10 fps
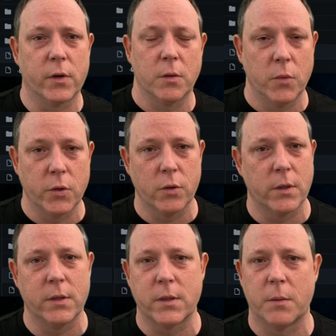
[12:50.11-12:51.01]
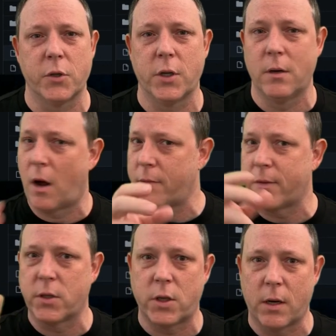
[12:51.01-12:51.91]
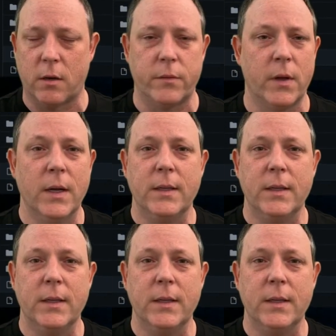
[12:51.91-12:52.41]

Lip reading: for commercial consumption off the shelf.